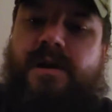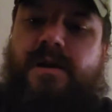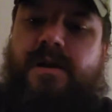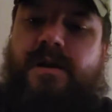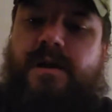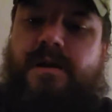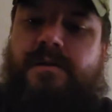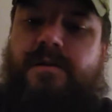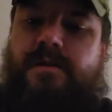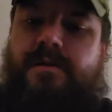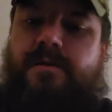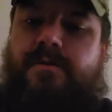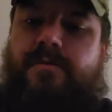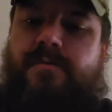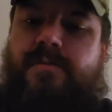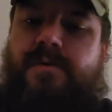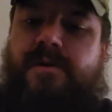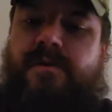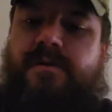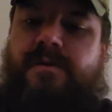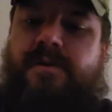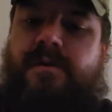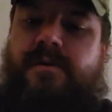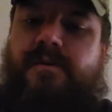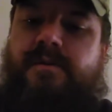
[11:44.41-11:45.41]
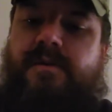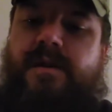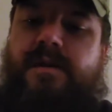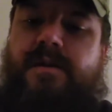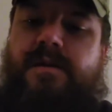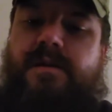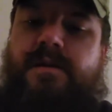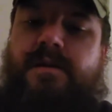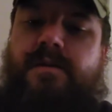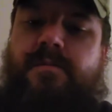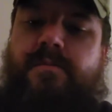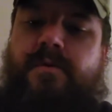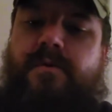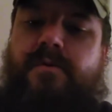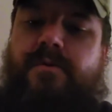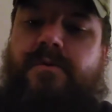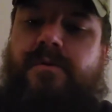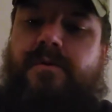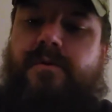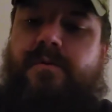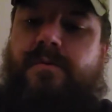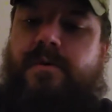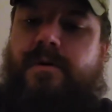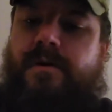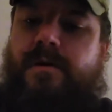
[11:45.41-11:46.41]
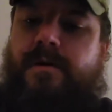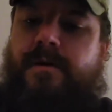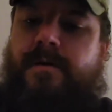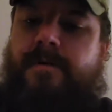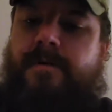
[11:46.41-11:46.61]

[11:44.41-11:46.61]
I got the new business. I did most of the work.